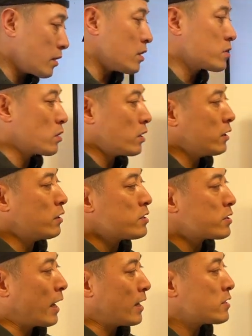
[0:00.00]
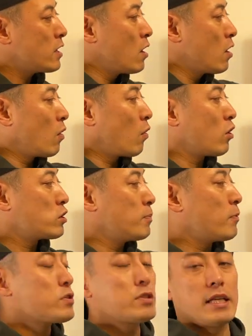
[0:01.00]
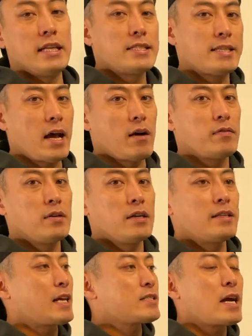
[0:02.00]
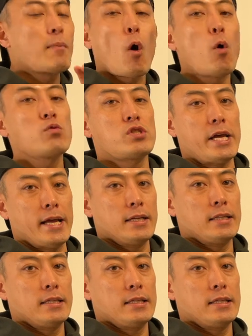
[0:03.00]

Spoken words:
So in this case, Osmos itself doesn't have own chain.